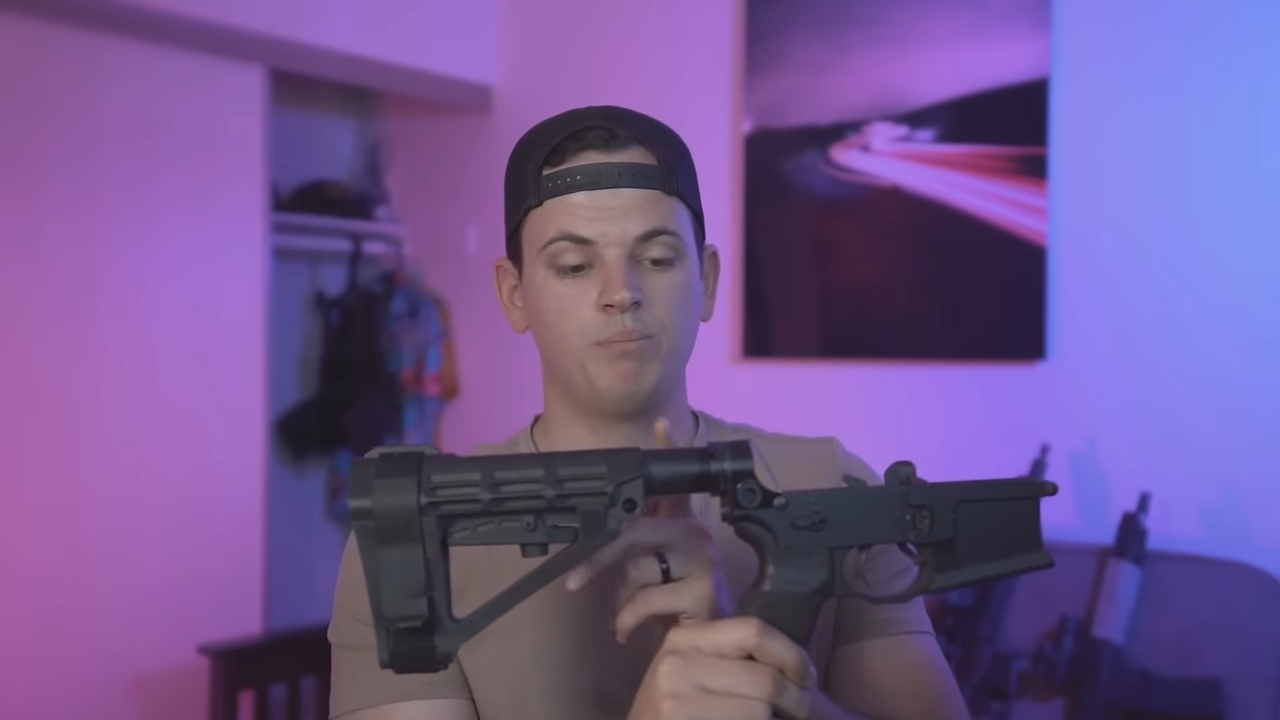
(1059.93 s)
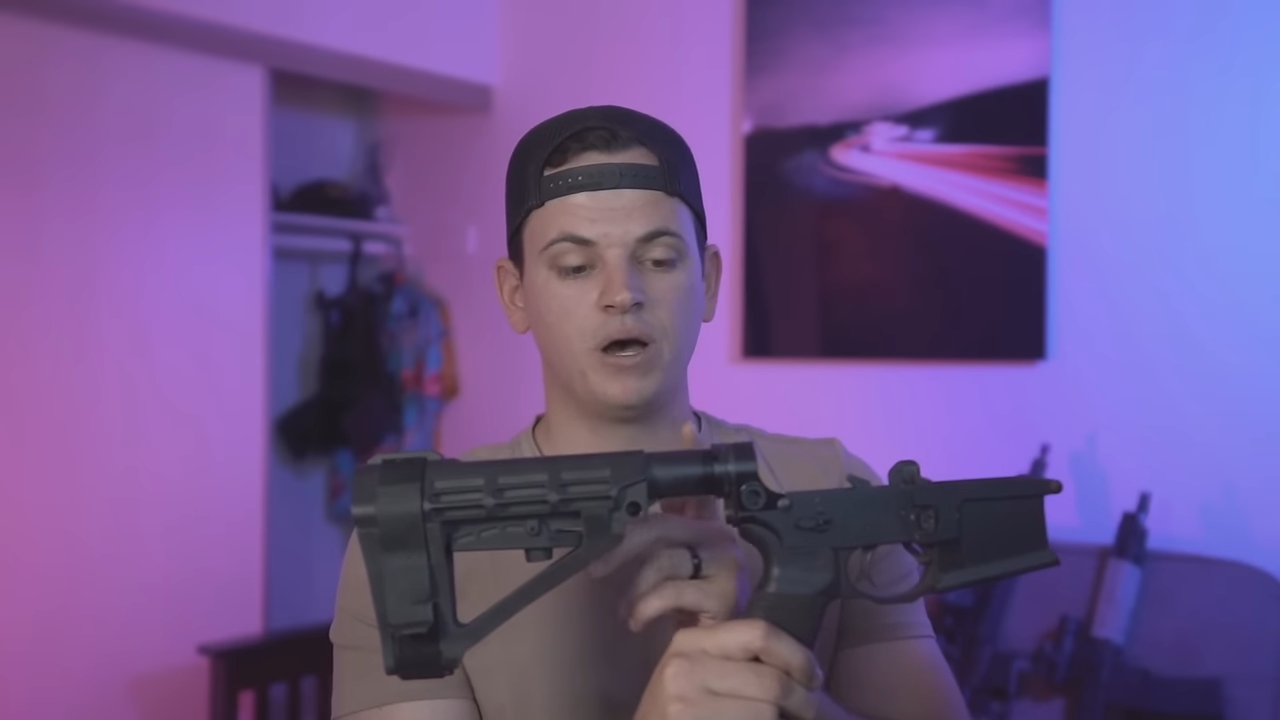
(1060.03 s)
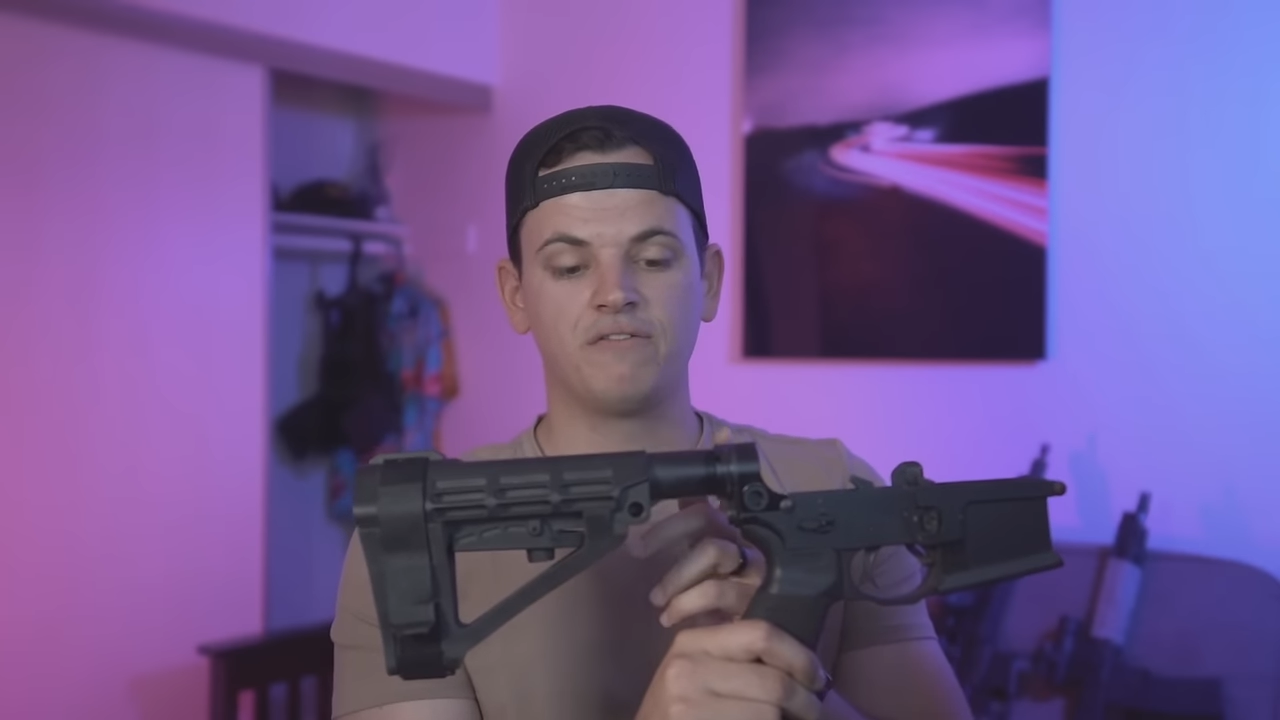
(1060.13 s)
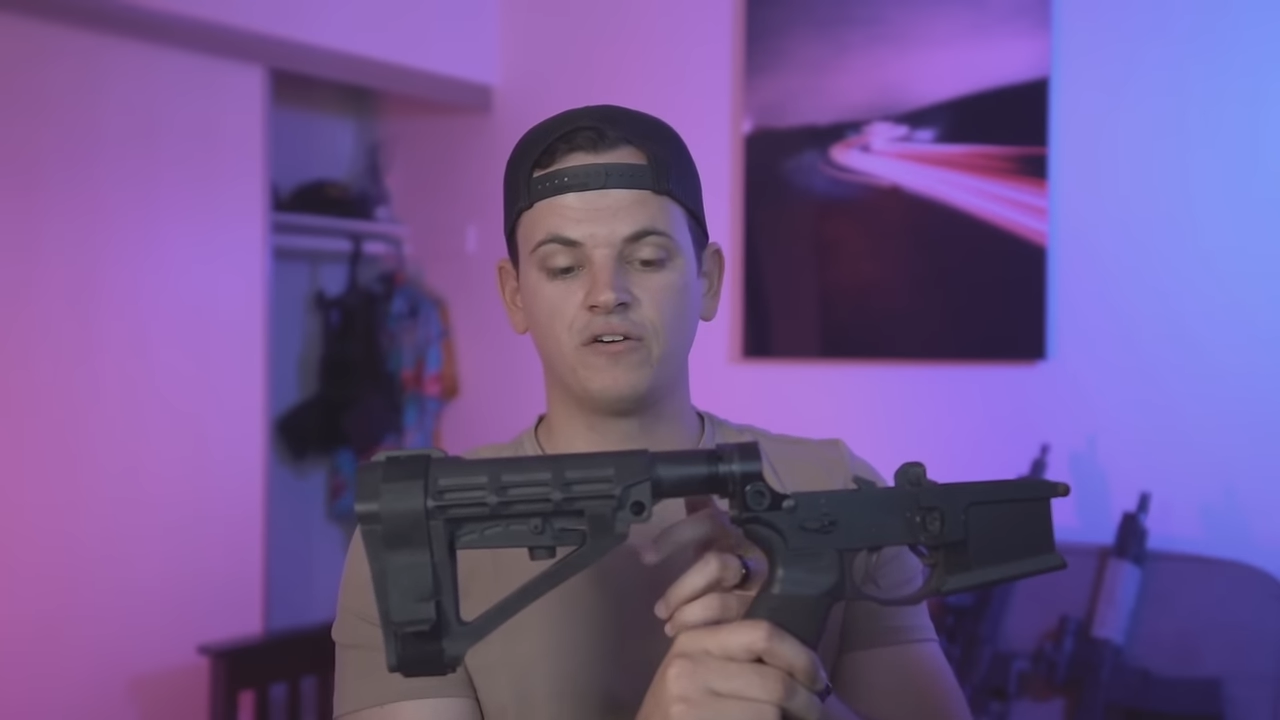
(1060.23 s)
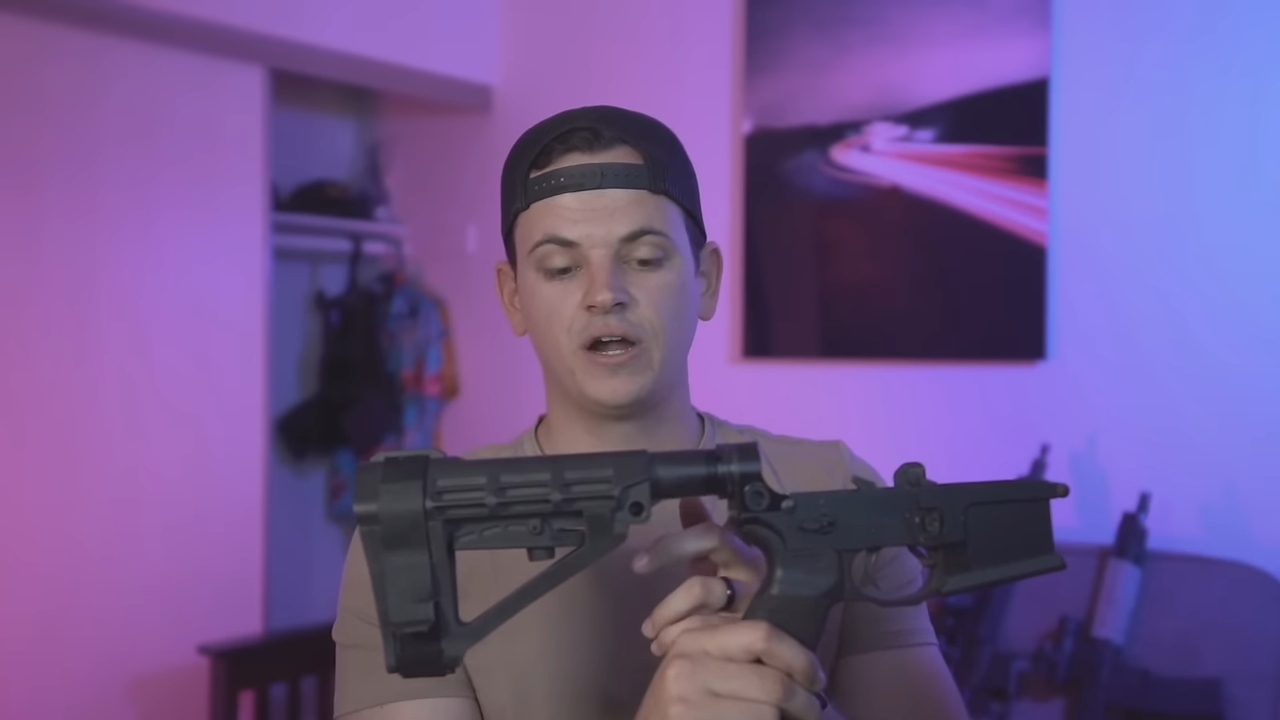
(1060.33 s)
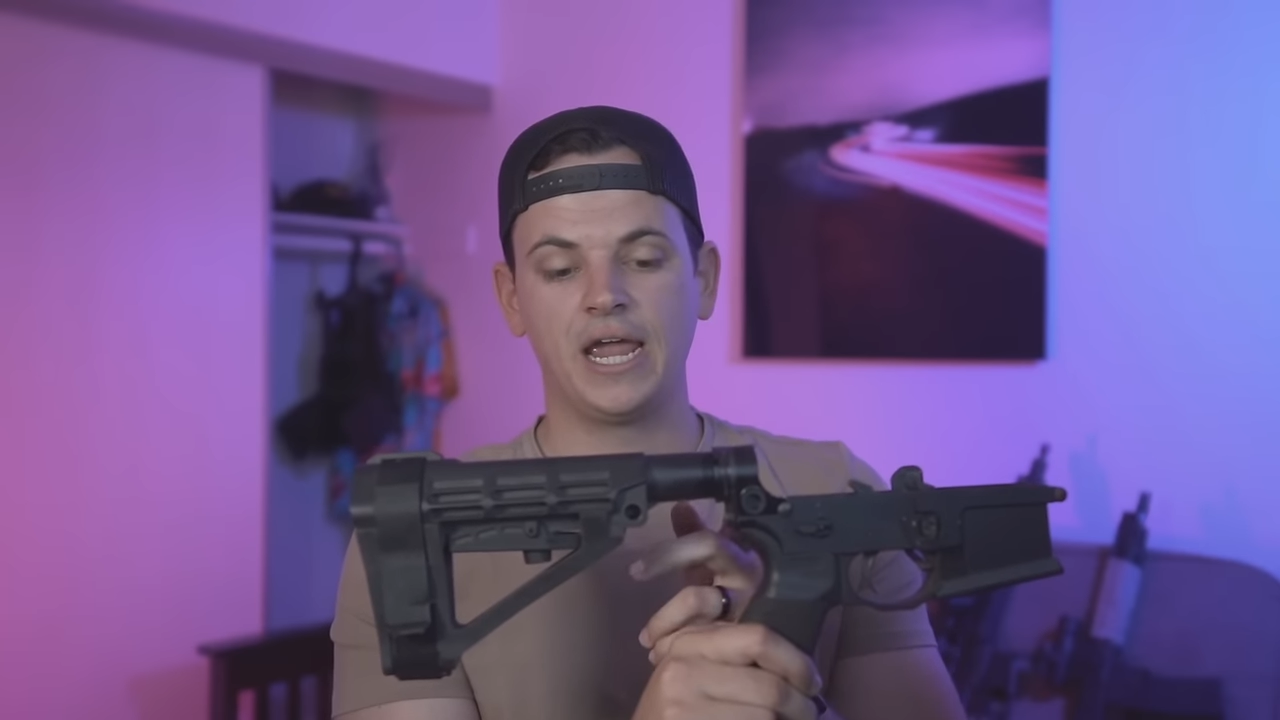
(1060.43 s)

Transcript: buffer,